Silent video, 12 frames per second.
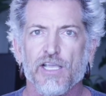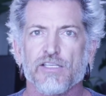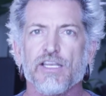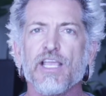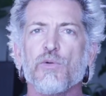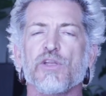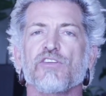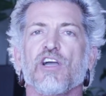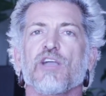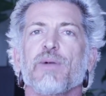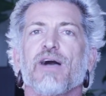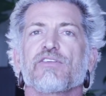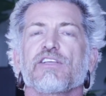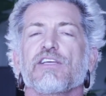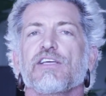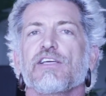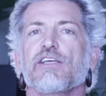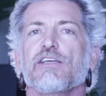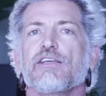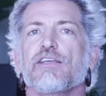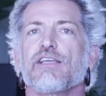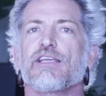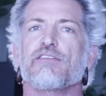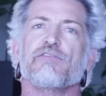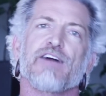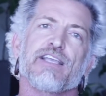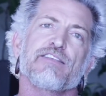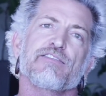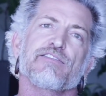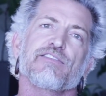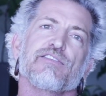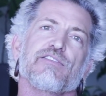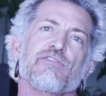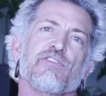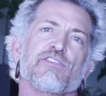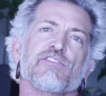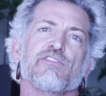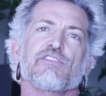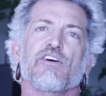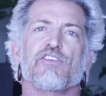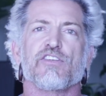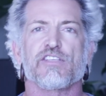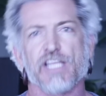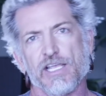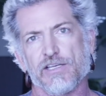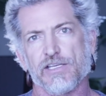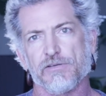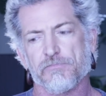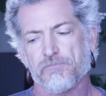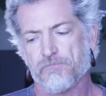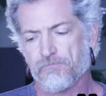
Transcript: Today, I want to talk about advice versus understanding.